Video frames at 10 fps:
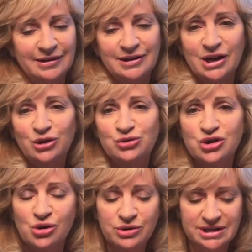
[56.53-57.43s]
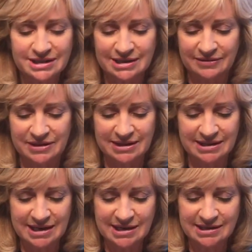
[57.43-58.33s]
Now you notice that the
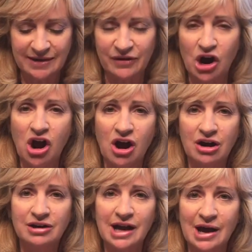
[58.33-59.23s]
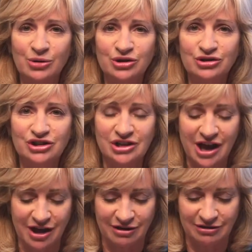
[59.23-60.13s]
seeds have a hard outer
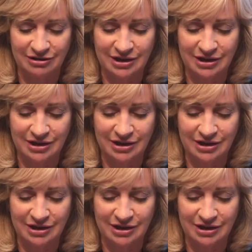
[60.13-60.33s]
shell,